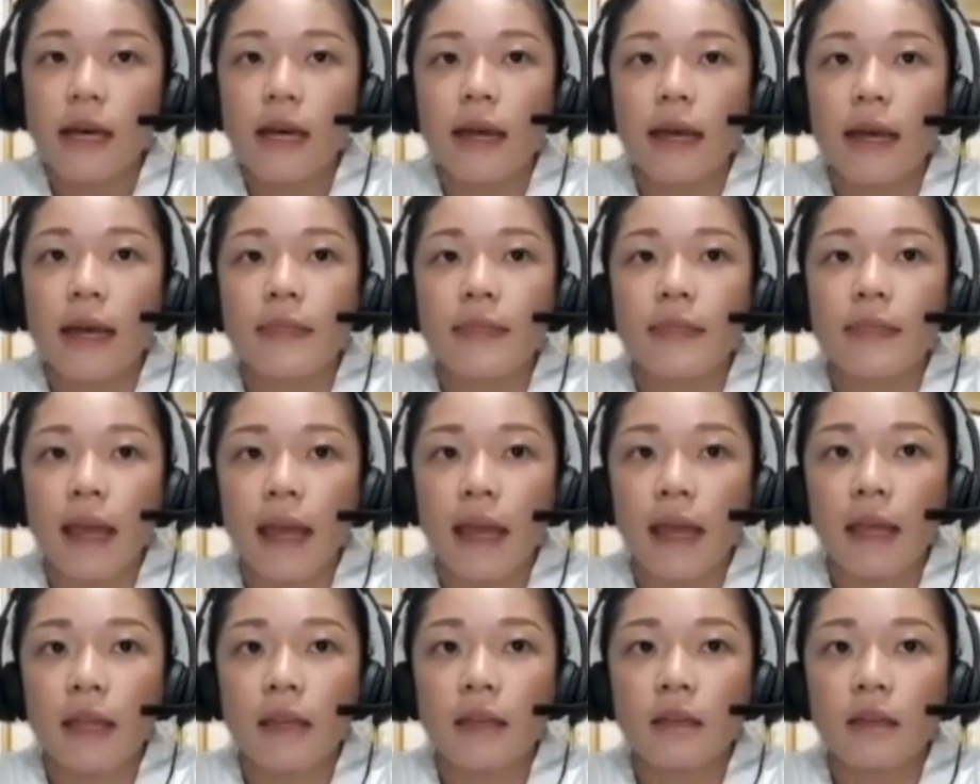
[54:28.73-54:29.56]
And
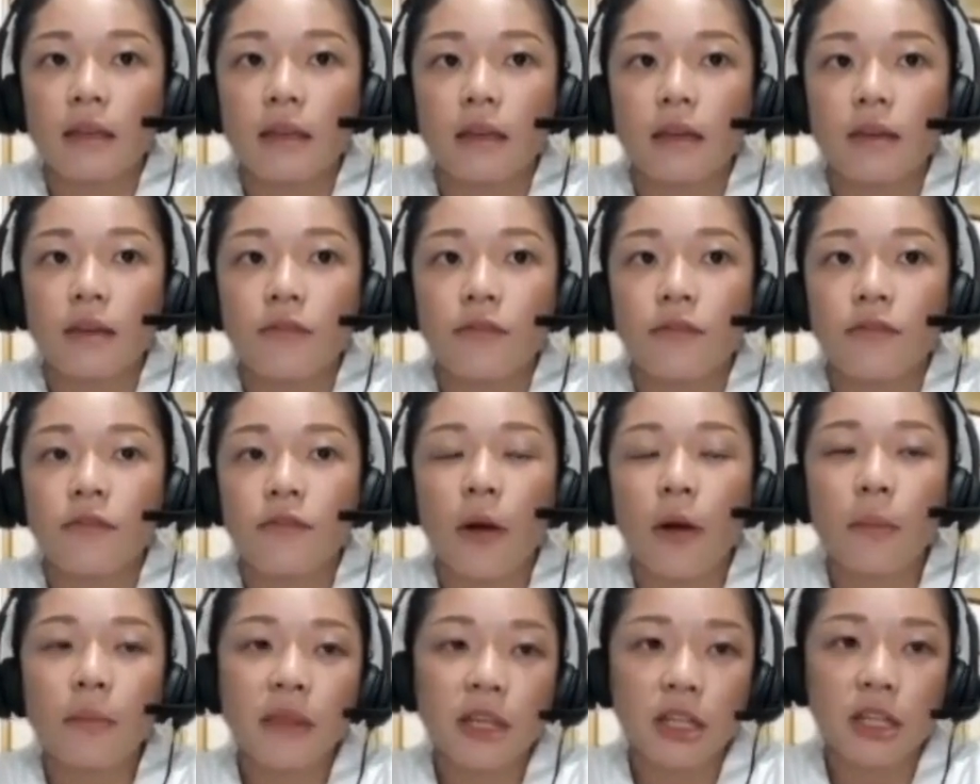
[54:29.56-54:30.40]
then
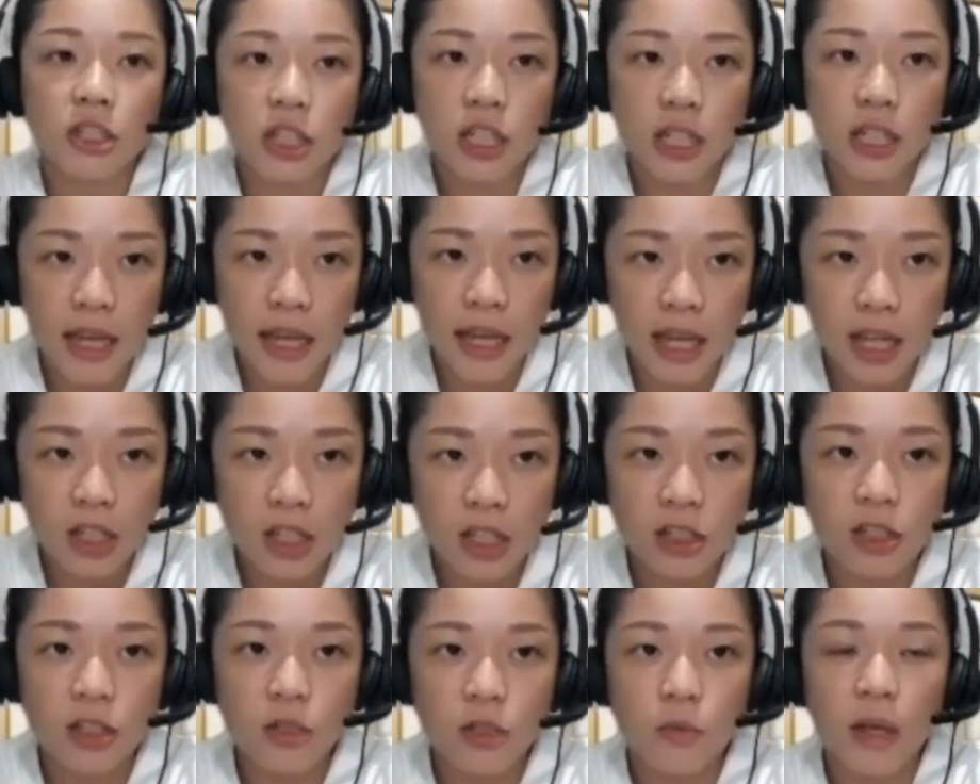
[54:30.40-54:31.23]
from the
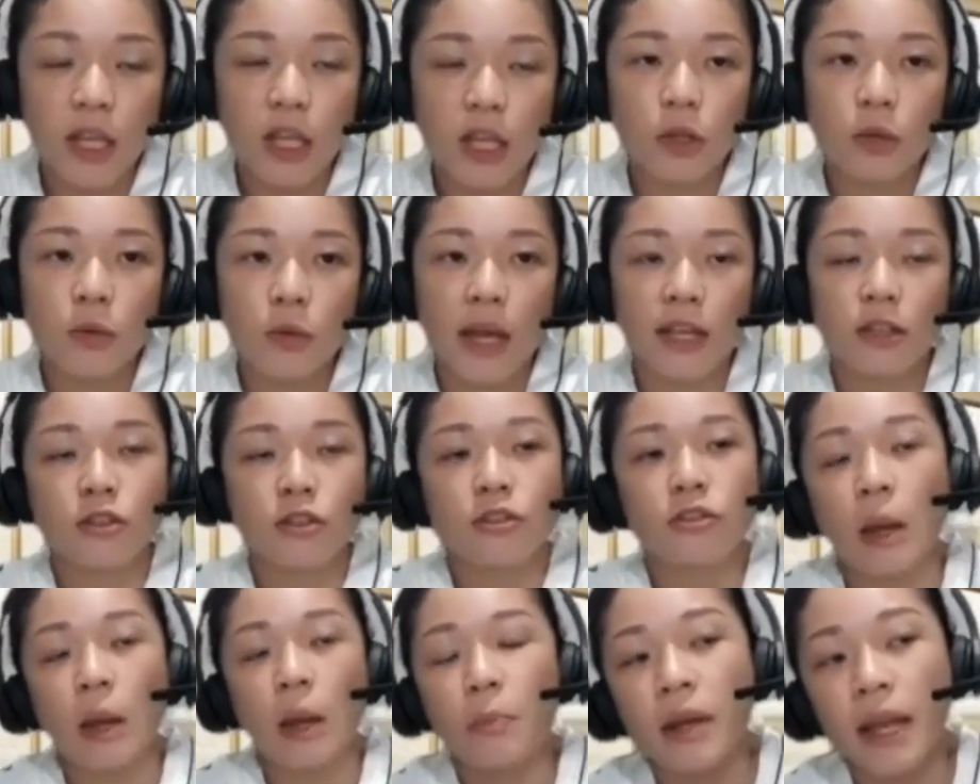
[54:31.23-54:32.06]
change, when you
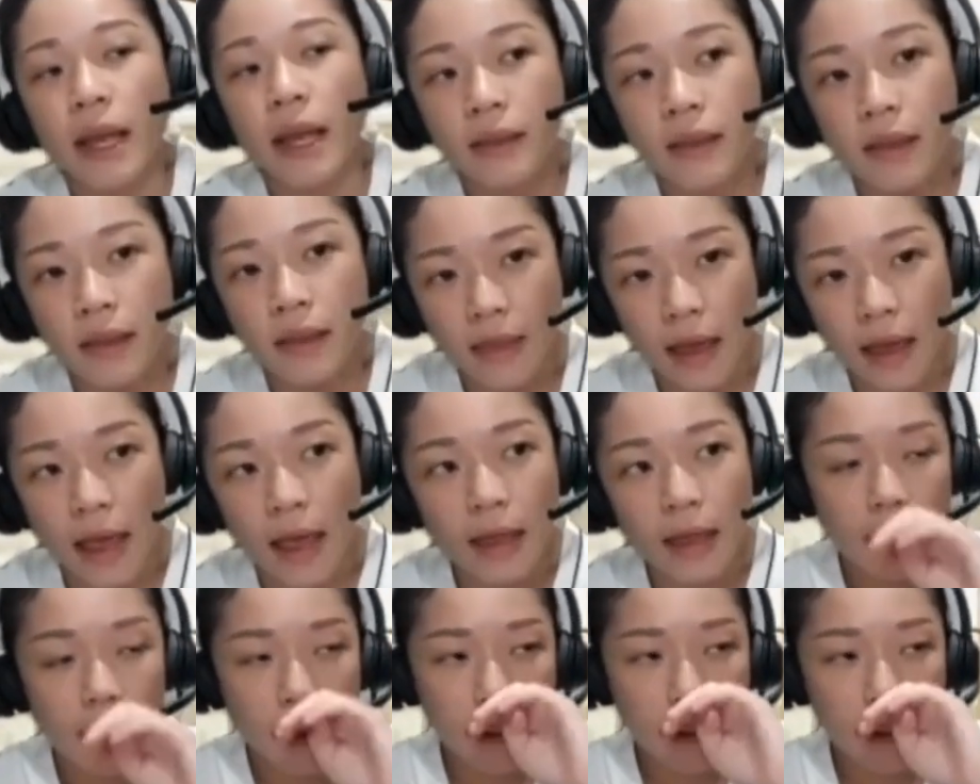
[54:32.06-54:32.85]
extrapolated that,